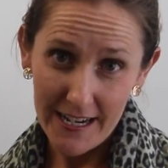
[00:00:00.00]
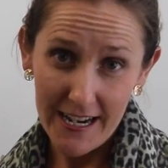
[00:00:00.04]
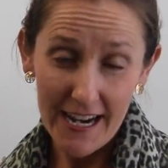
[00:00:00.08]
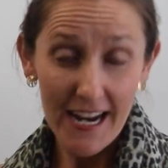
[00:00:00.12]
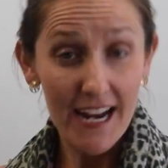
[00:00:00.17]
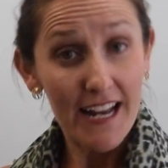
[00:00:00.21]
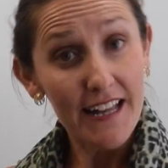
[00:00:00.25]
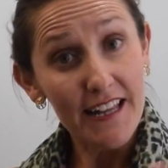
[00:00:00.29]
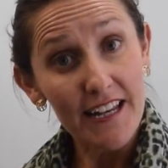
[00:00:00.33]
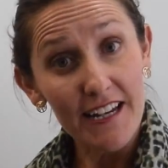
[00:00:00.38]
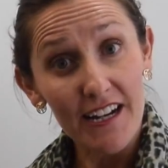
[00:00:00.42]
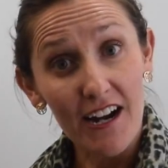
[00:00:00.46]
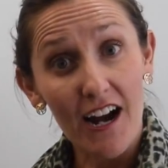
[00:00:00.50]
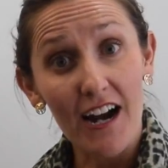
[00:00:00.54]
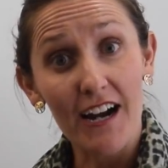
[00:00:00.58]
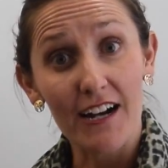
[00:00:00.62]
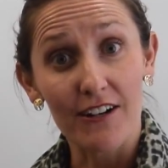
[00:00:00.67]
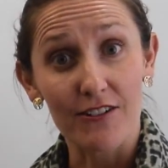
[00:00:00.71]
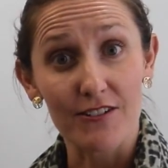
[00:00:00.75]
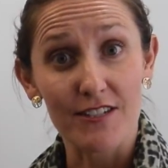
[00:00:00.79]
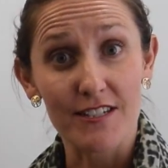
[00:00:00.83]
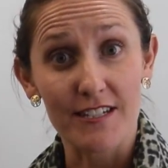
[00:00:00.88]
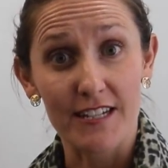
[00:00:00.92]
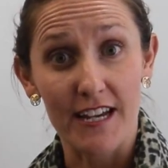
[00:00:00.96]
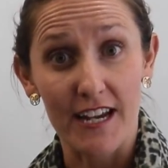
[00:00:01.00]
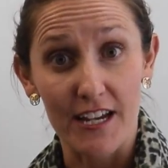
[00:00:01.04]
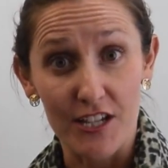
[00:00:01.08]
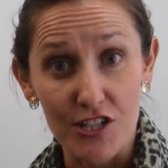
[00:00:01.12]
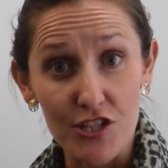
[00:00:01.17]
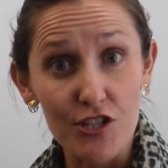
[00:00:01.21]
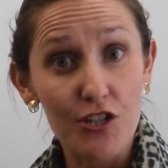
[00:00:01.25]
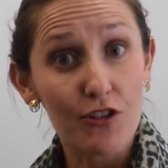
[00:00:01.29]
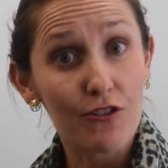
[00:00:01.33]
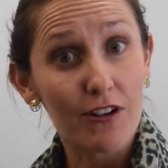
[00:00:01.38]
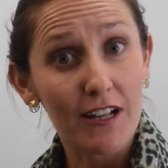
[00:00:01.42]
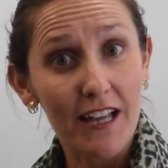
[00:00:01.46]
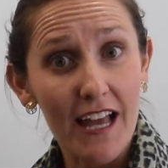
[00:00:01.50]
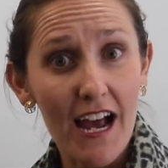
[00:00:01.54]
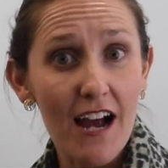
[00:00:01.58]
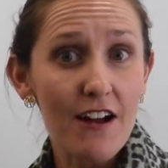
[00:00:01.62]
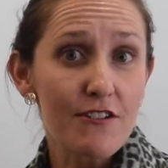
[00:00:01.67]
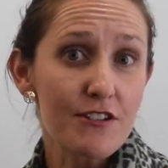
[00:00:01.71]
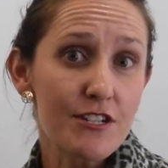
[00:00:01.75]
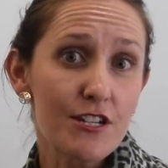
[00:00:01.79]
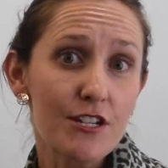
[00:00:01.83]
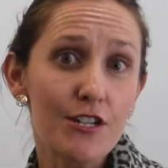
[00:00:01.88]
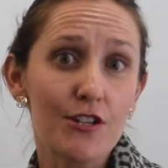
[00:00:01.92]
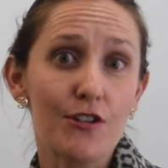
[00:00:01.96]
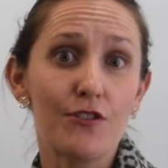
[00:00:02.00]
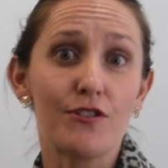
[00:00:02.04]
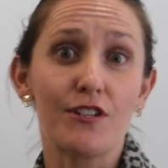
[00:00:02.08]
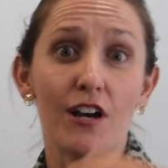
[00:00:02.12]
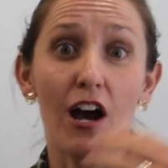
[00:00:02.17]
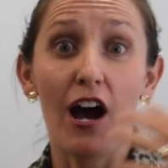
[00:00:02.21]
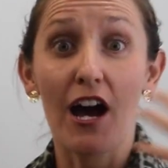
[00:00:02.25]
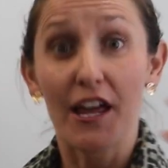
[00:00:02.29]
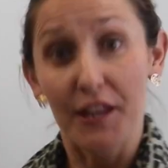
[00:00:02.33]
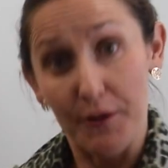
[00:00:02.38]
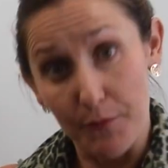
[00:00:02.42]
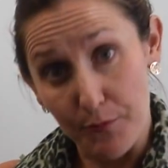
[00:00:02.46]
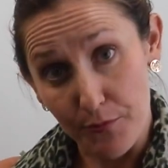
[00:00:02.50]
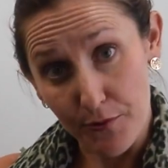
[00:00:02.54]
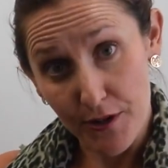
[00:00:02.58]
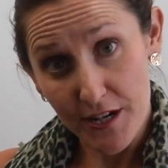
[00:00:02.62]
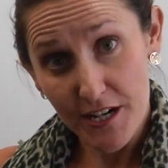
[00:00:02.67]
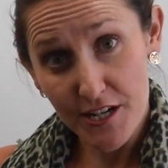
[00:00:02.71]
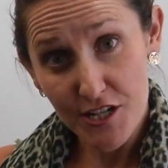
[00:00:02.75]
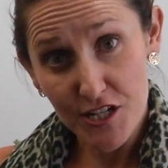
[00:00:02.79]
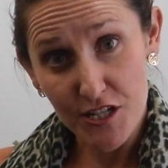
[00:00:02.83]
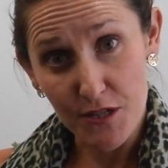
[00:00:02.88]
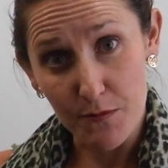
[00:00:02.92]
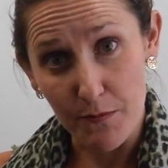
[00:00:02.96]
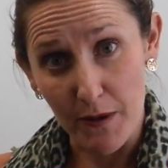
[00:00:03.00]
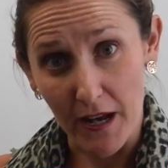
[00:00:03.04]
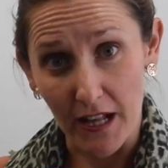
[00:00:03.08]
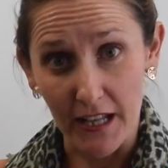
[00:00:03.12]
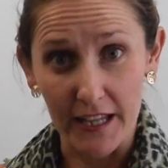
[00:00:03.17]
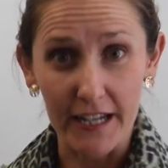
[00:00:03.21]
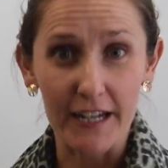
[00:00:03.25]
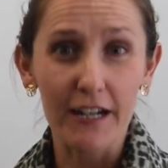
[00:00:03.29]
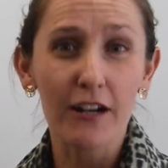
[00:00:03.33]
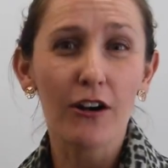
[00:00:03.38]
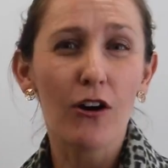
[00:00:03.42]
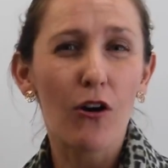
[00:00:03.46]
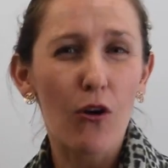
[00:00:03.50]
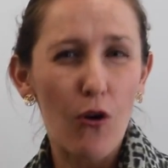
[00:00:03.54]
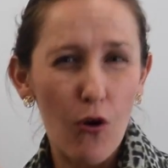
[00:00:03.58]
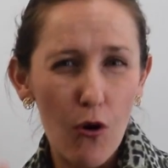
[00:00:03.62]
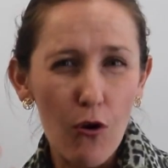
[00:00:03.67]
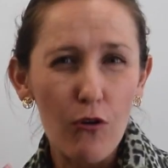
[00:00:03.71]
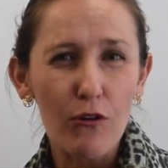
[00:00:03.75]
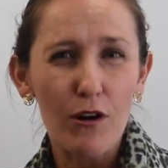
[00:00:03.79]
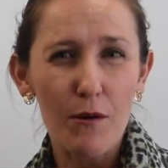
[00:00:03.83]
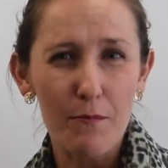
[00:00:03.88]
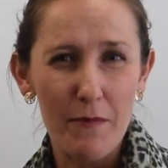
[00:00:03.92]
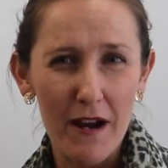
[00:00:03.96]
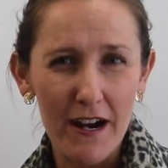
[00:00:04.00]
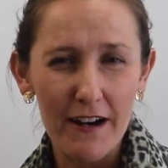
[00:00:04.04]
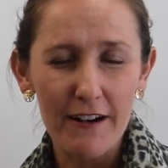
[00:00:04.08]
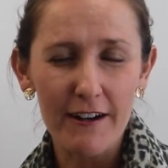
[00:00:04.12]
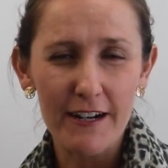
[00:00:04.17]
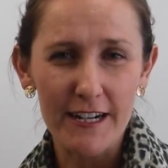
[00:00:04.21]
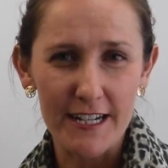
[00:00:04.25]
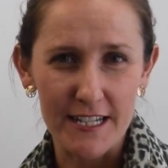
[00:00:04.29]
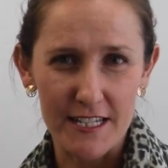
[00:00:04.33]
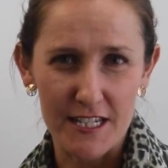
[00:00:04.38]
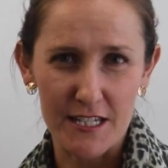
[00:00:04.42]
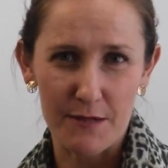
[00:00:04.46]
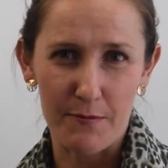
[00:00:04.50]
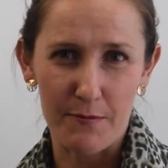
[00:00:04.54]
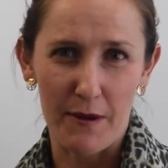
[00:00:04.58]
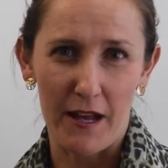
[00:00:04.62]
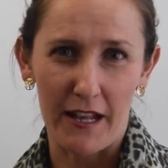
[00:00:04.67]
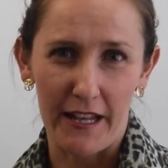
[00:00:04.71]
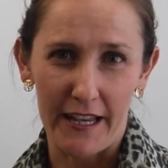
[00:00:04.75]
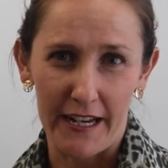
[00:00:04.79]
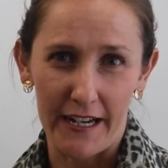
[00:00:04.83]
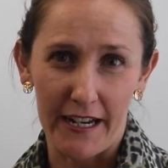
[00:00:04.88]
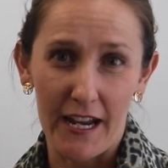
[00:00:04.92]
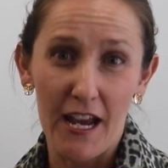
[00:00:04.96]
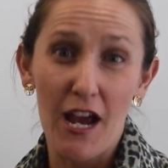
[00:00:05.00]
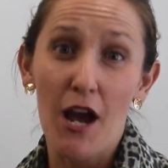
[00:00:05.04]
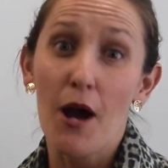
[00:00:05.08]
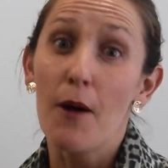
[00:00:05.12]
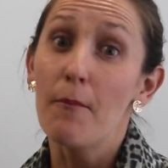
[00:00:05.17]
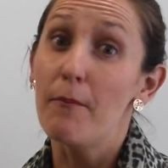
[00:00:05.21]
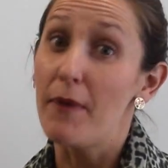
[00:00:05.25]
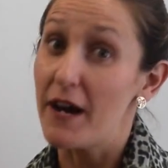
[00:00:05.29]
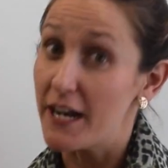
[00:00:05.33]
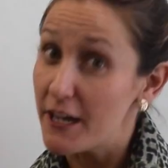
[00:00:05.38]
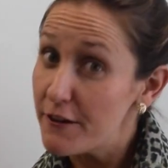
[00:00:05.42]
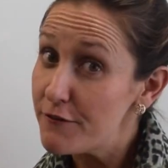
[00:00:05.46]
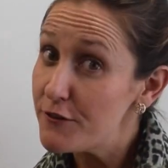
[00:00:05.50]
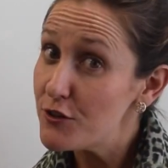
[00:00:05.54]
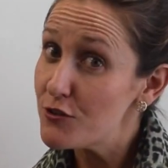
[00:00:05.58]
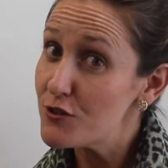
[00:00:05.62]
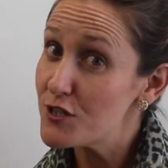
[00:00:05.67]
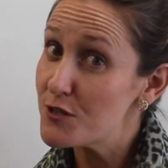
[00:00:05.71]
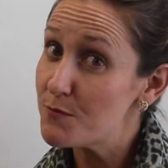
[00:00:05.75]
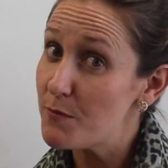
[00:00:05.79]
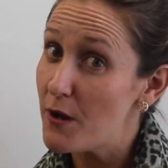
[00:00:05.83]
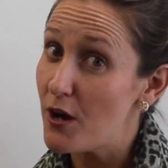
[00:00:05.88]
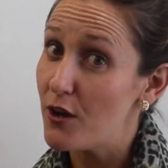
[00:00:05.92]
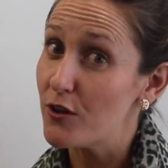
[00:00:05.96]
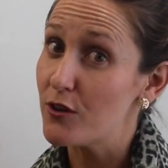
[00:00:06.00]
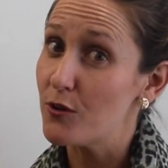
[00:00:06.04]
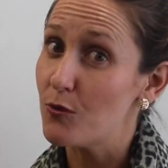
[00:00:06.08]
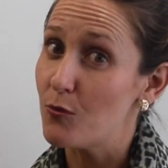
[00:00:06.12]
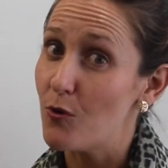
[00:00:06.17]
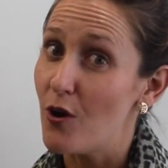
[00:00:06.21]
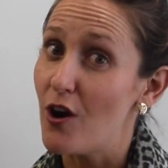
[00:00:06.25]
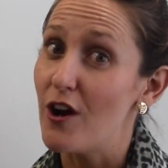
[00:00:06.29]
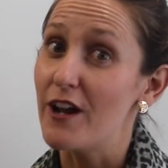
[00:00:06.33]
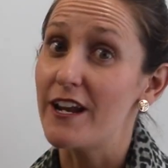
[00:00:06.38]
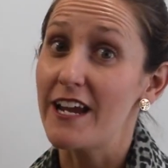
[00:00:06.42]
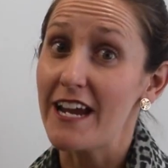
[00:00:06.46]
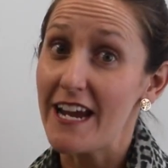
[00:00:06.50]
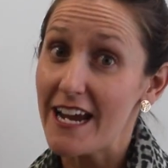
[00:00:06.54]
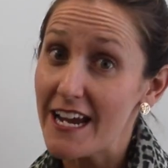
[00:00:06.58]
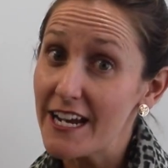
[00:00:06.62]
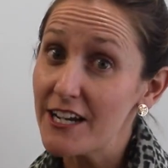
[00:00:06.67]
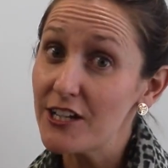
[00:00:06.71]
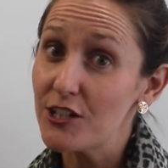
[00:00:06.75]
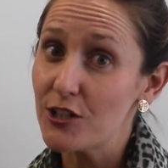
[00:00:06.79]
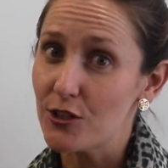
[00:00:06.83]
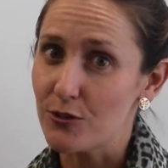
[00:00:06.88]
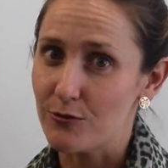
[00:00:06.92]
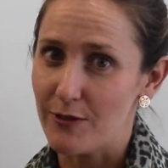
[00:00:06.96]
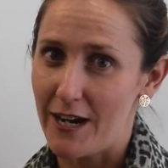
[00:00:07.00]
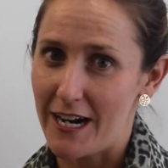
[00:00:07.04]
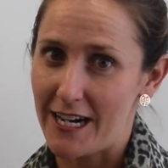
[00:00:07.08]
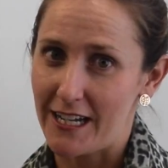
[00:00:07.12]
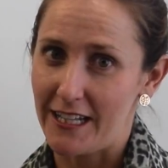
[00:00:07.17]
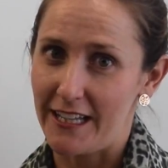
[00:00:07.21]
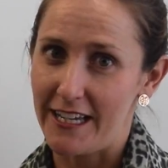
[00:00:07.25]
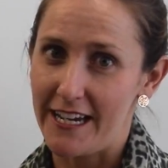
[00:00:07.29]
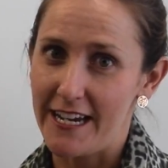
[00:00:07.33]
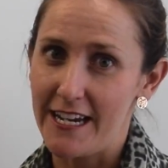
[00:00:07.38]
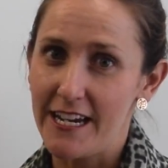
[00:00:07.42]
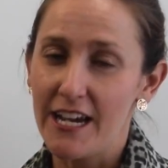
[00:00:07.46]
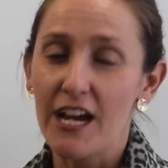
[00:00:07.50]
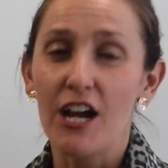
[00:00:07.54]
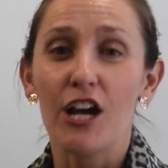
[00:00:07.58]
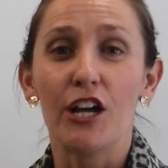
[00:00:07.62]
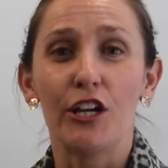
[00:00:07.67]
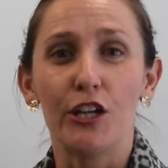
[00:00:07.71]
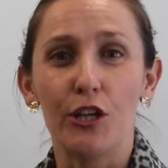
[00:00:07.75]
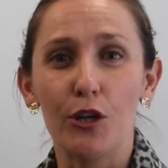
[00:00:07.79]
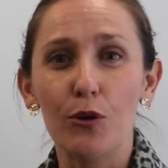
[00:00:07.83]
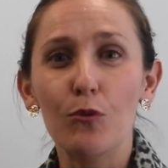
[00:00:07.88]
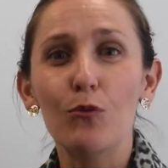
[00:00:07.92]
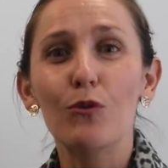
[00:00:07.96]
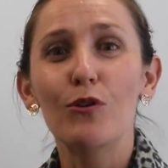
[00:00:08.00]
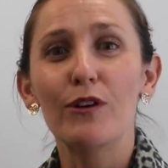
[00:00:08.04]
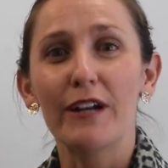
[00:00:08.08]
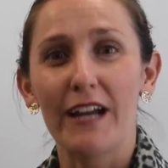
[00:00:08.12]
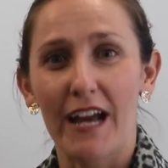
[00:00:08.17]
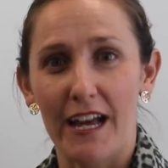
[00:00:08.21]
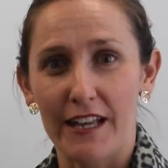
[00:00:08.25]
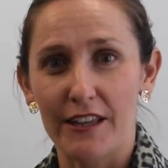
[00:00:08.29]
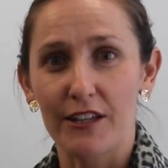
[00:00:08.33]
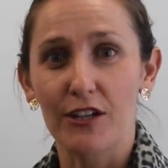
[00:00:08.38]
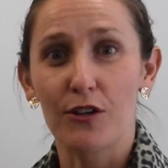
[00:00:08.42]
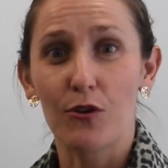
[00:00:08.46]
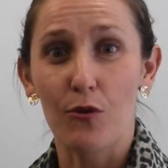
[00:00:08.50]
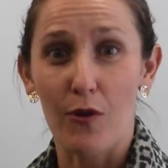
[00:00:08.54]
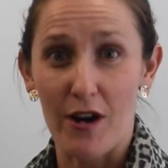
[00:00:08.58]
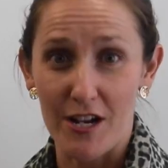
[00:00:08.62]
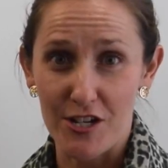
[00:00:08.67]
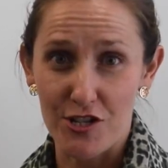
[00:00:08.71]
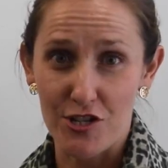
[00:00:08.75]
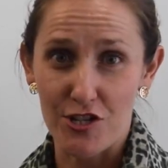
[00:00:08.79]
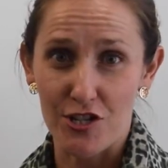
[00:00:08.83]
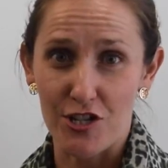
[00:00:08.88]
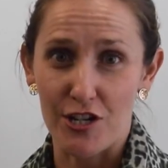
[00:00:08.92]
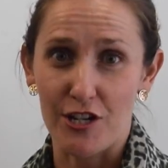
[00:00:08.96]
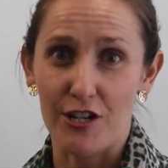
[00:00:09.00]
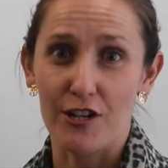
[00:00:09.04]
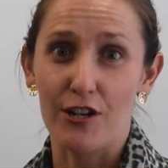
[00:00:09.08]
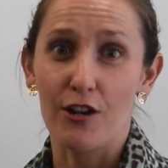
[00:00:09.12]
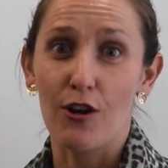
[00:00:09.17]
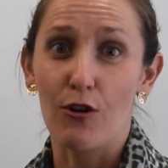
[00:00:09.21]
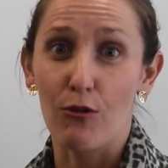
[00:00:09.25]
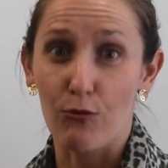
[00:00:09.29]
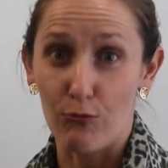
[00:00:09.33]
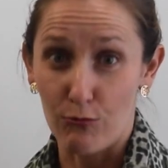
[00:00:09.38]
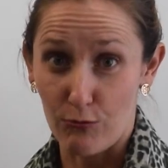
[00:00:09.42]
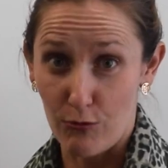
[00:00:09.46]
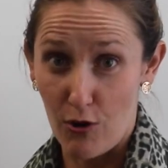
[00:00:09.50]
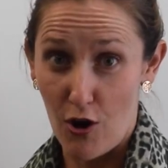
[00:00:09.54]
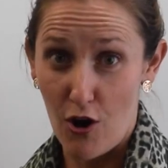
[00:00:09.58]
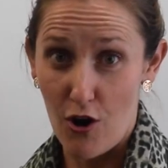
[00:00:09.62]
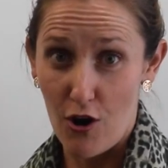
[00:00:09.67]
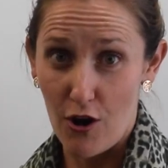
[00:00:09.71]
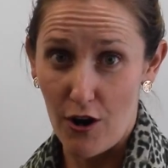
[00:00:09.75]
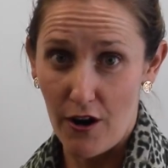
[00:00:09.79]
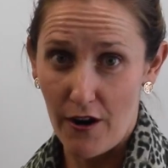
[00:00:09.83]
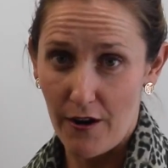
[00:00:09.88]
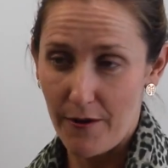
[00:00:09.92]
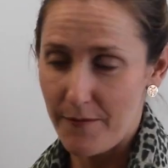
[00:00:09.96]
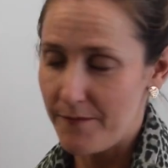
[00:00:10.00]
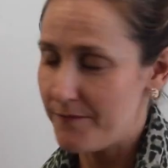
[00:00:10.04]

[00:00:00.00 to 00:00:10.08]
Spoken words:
In the IELTS test, you're allowed to use either British spelling or American spelling, but if you spell the word incorrectly, you will get the question wrong.